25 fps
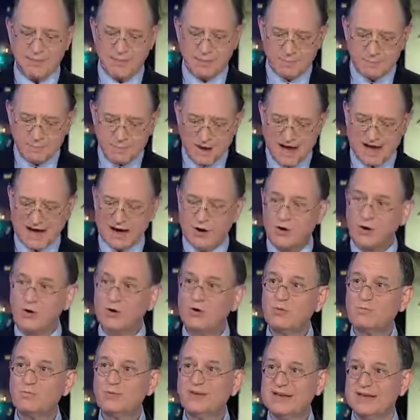my
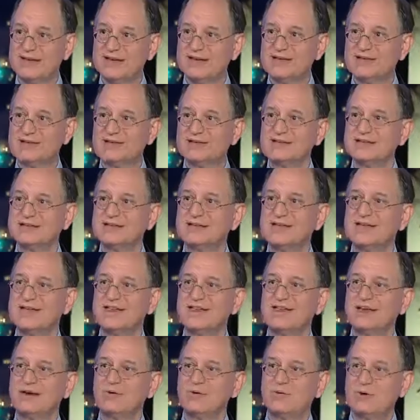hope is
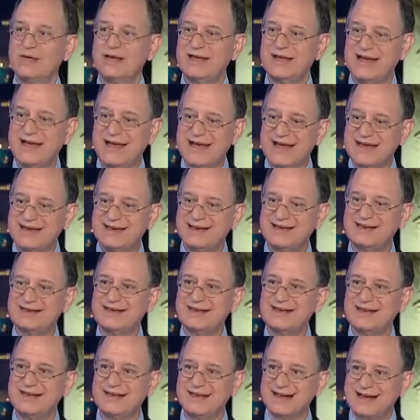that we
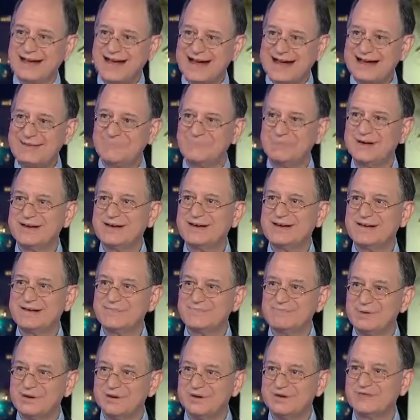end incompetent,
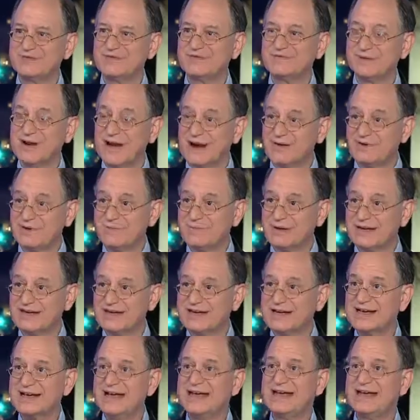impulsive government.